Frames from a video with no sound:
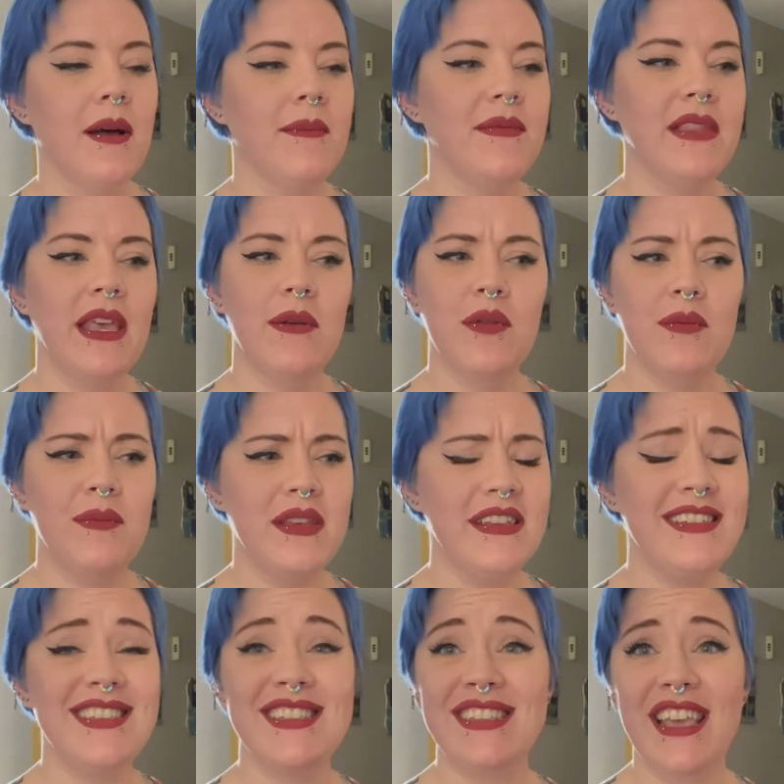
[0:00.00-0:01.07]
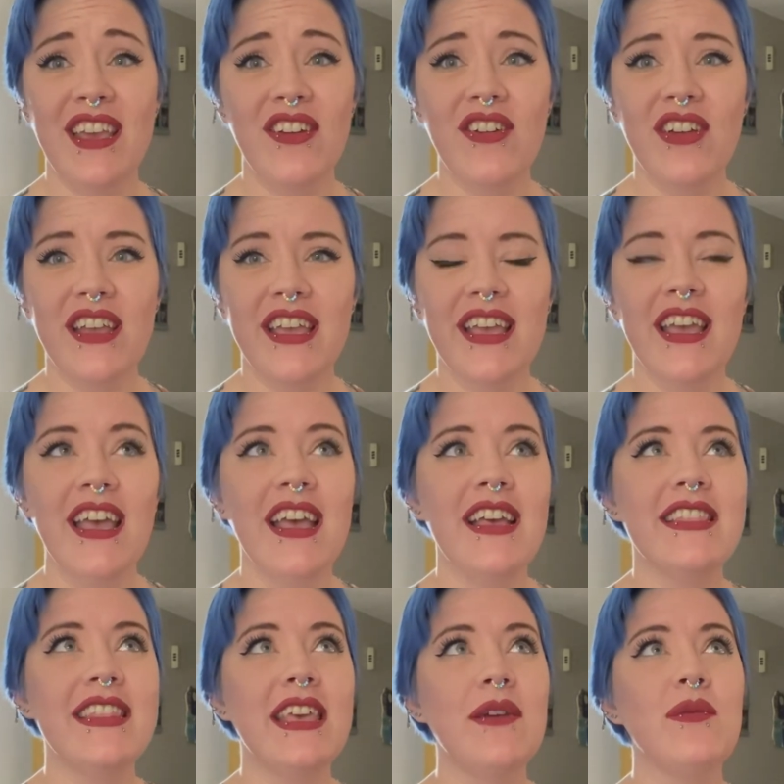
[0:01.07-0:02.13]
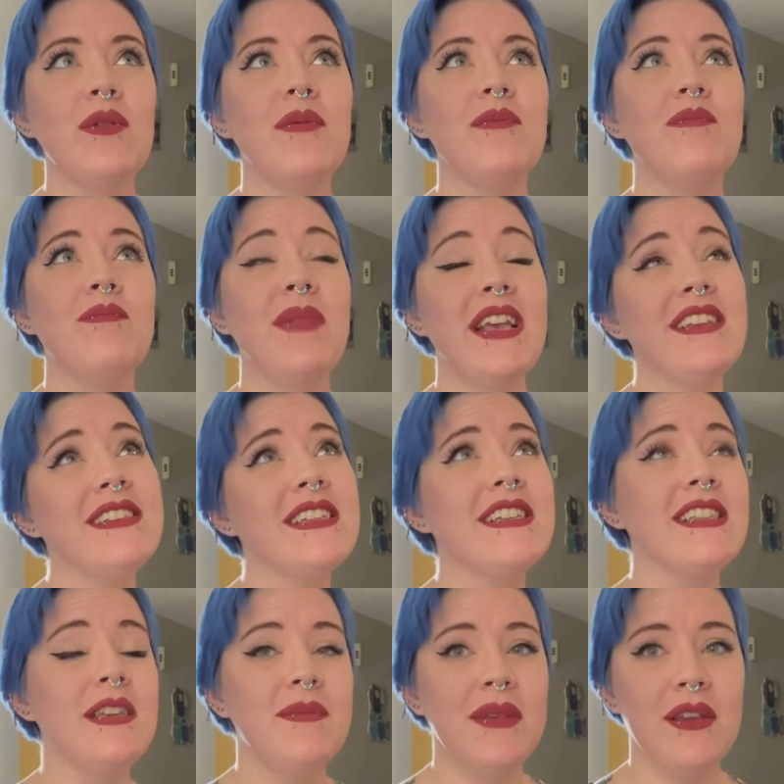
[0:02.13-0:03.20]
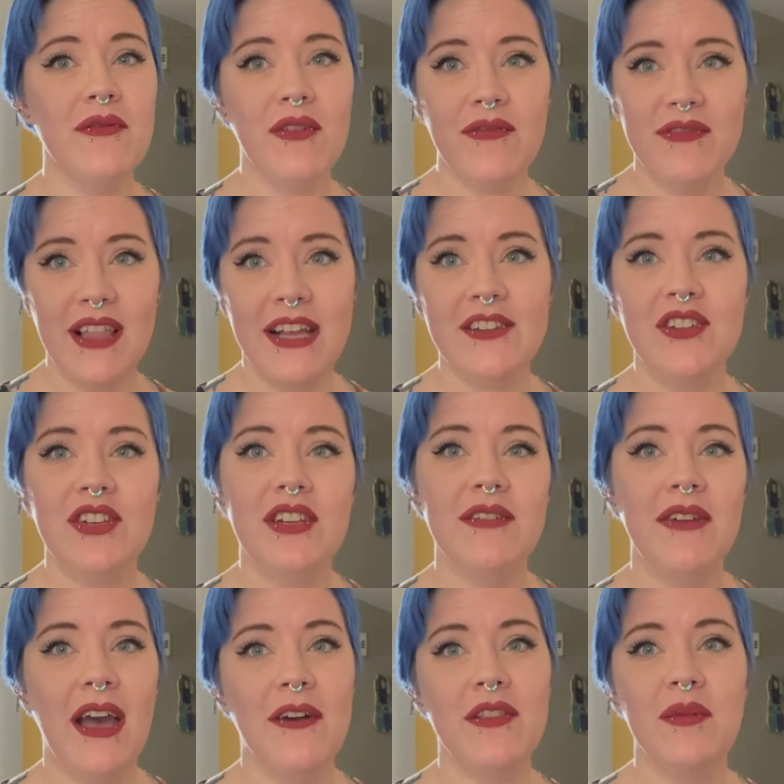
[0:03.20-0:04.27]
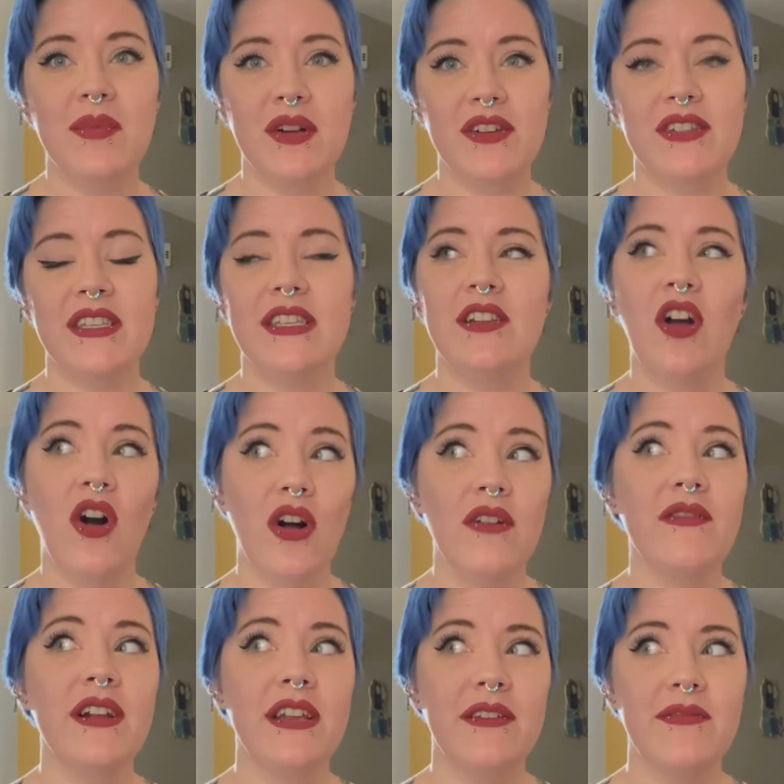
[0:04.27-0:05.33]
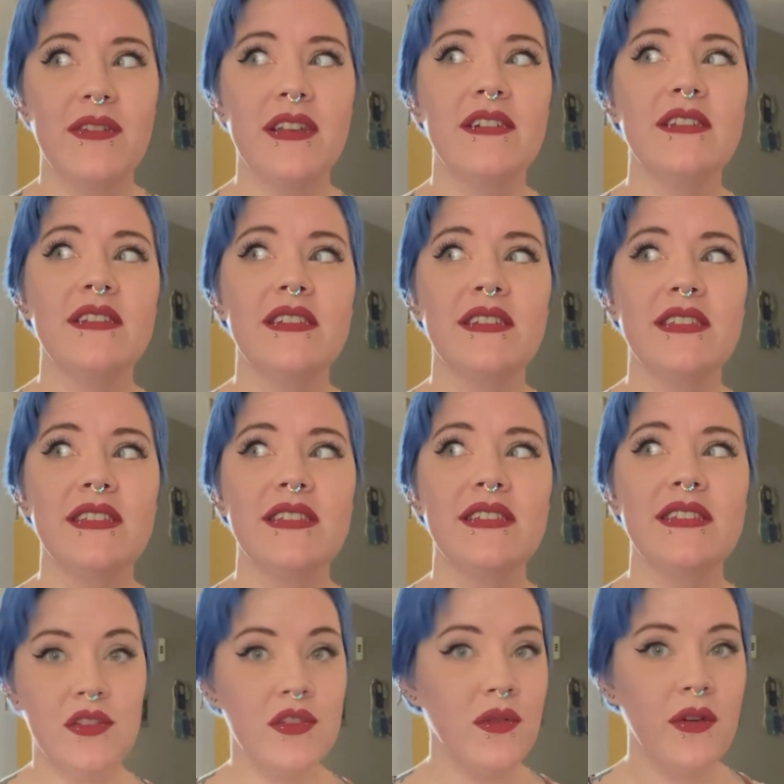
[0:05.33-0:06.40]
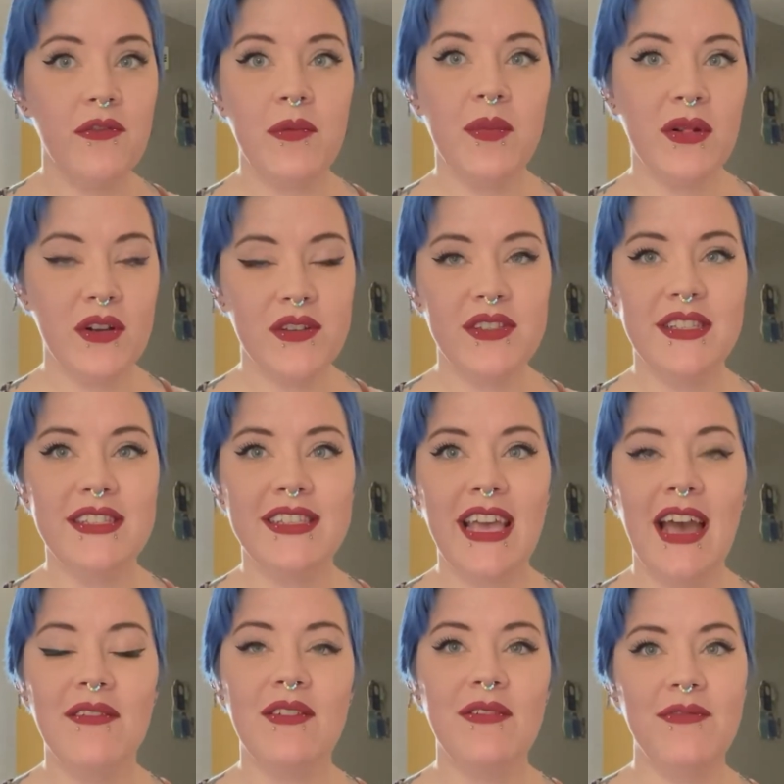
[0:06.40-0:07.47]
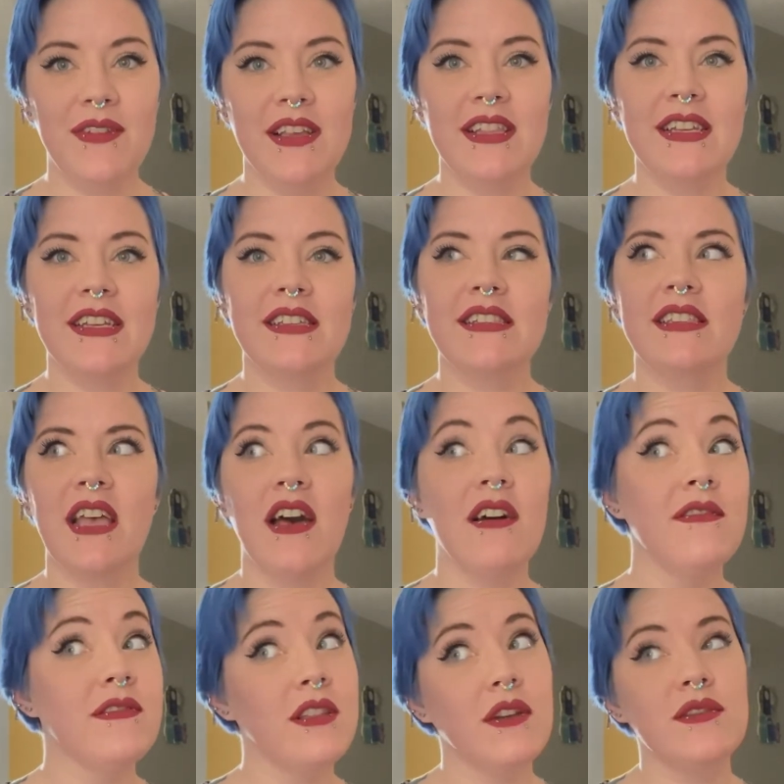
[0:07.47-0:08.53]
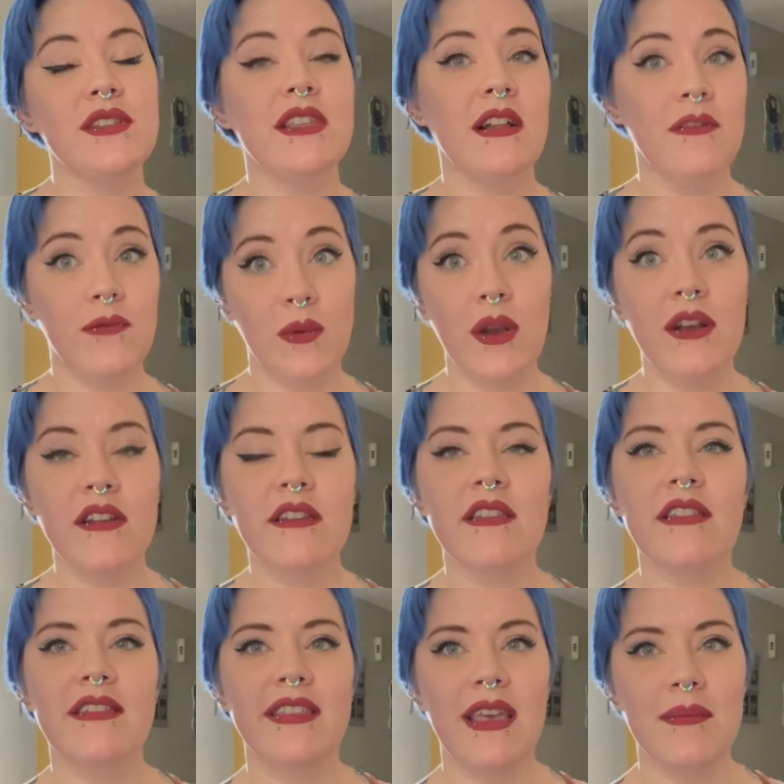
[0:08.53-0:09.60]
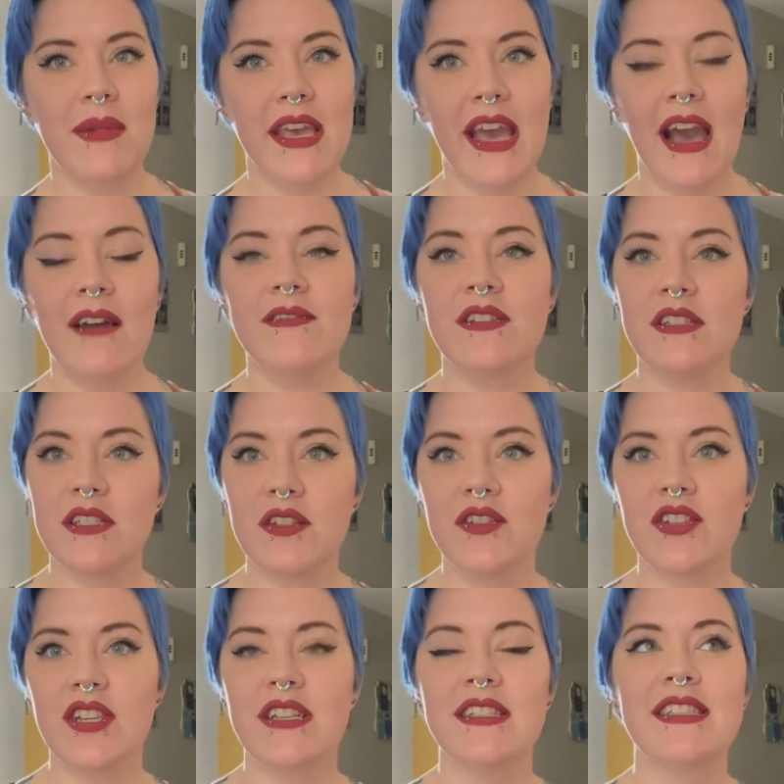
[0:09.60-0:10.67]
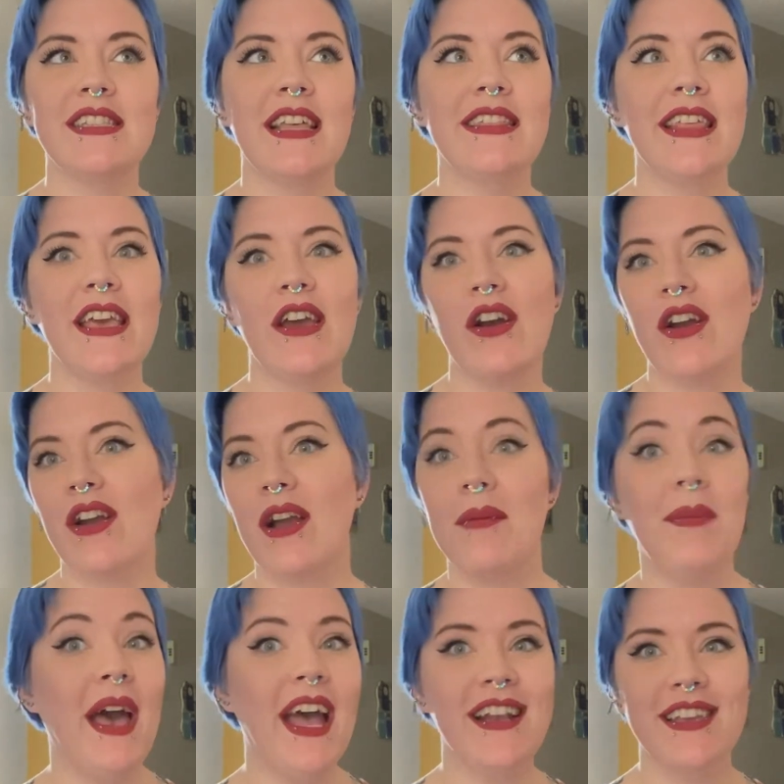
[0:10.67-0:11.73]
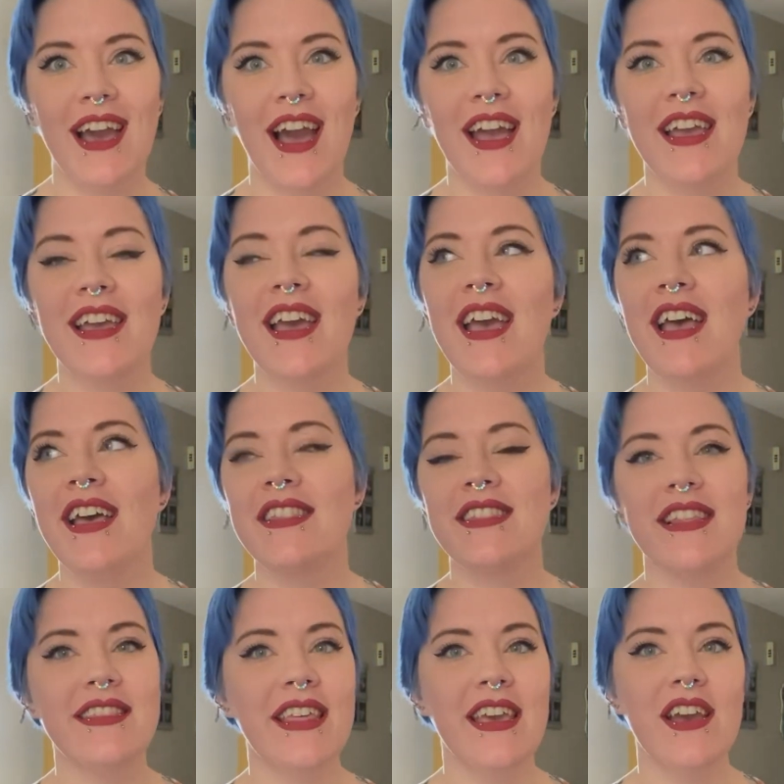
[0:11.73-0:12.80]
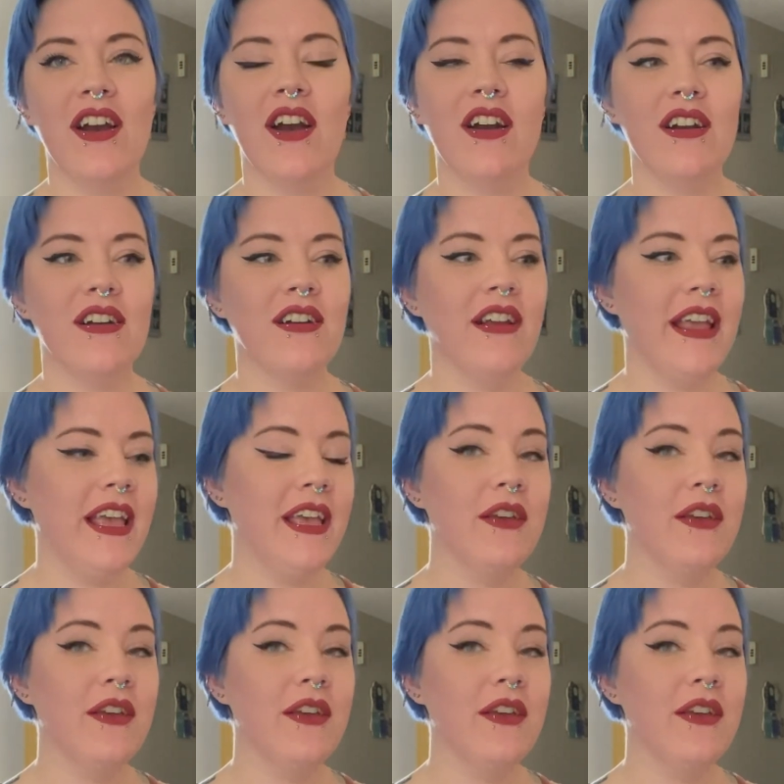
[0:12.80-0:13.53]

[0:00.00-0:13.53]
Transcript: they would be scary, they would basically be a reflection of how the person already feels. So if a person's having feelings of low self-worth, they may have delusions that they are a bad guy, that they are a